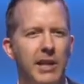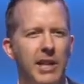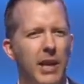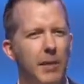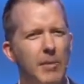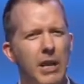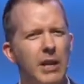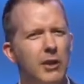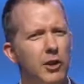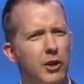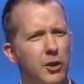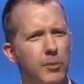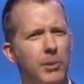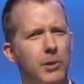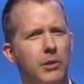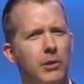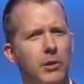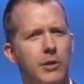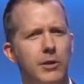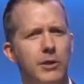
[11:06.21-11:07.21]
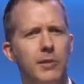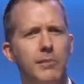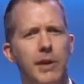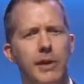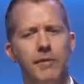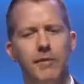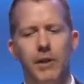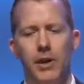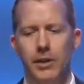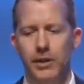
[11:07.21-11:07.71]
I'm not super close to my
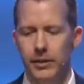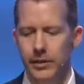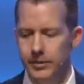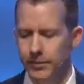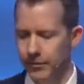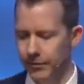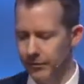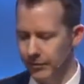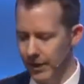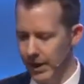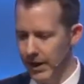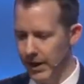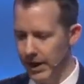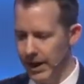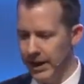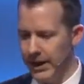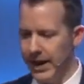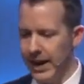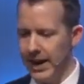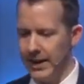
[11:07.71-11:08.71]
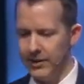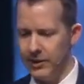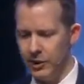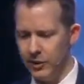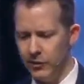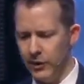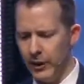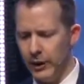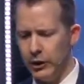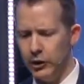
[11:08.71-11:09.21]
father. And I had this
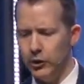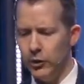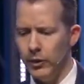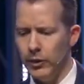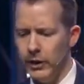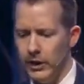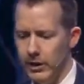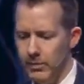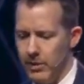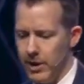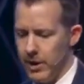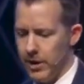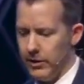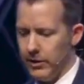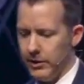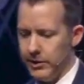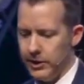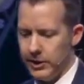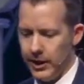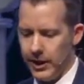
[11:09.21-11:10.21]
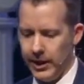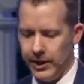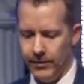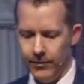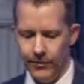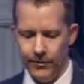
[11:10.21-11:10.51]
very short email that said,